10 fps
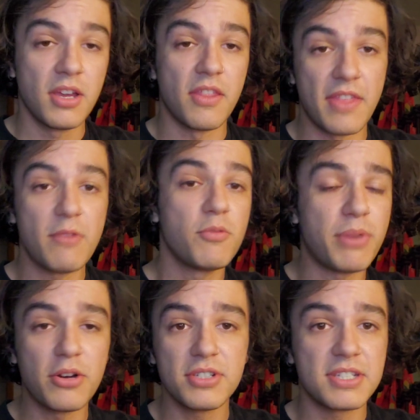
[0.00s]
they will
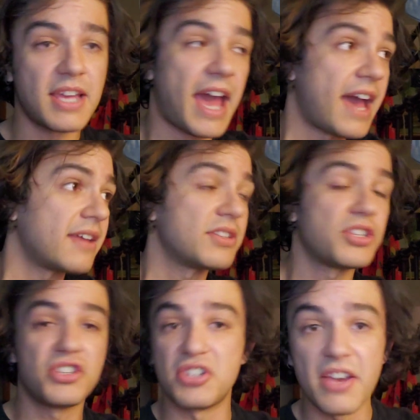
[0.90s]
post it at
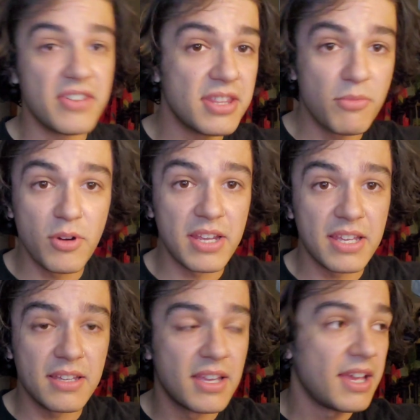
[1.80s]
7 in the
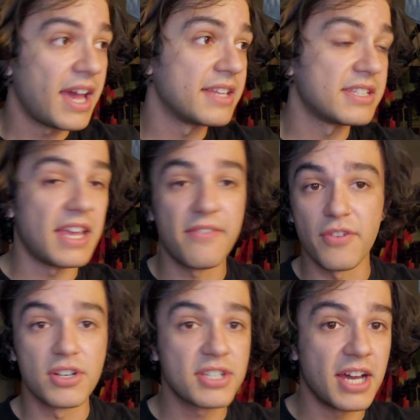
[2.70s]
morning and say
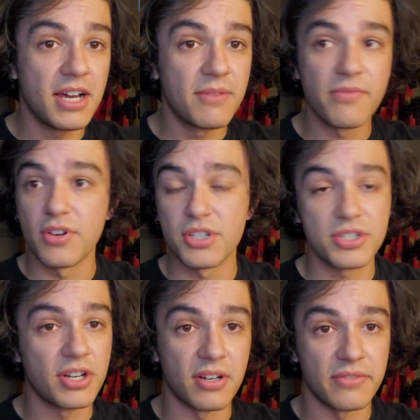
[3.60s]
first come, first
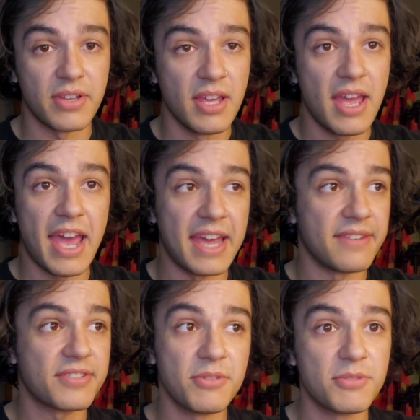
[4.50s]
serve. And if
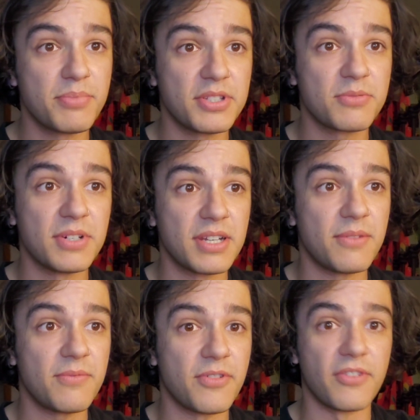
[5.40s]
someone puts one
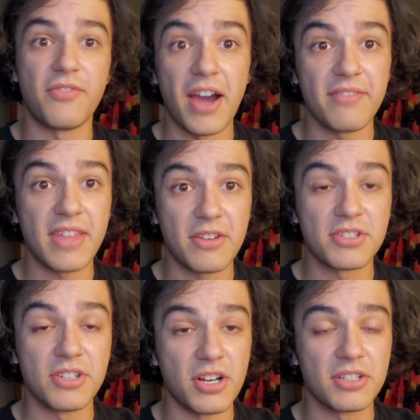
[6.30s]
up for
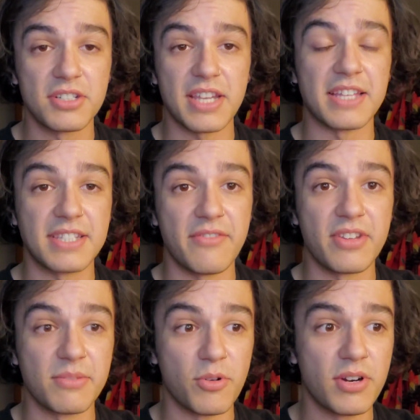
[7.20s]
$5,000 at 7 in
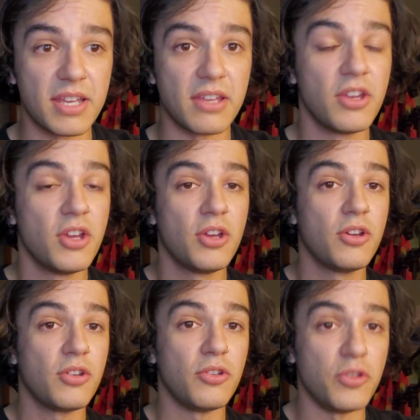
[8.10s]
the morning,
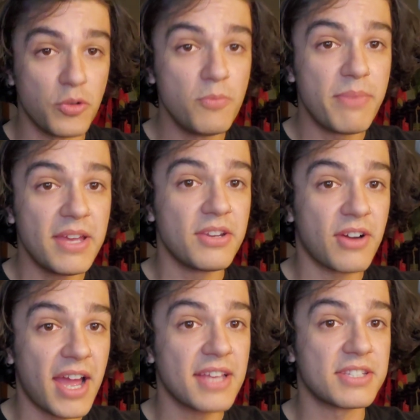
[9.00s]
you bet your
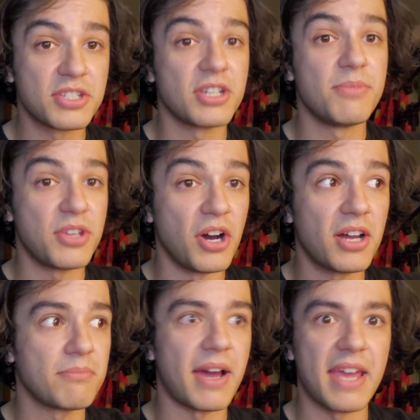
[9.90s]
ass it's going to be
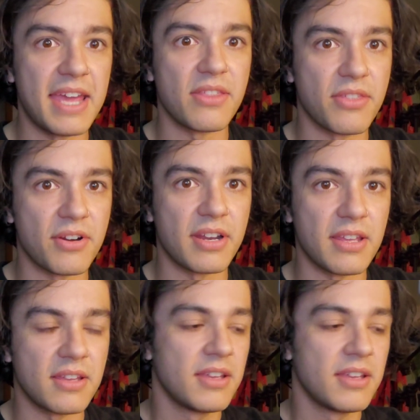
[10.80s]
gone by 8:30.